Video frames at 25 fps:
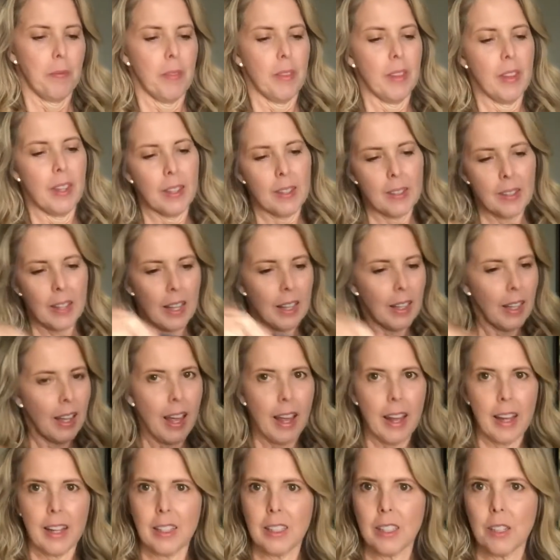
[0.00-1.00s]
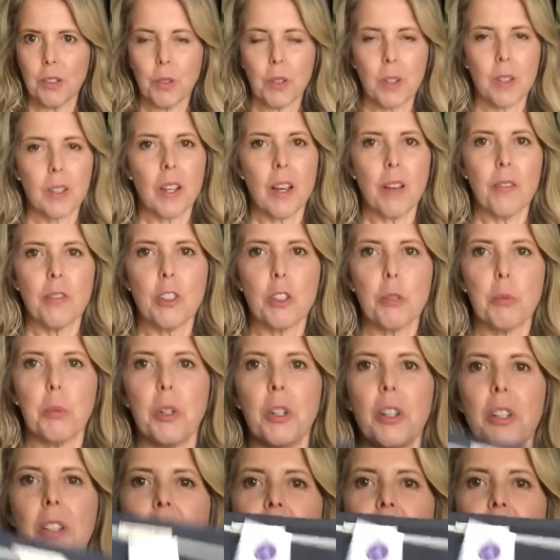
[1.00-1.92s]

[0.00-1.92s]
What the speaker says: This I liked. It was comfortable.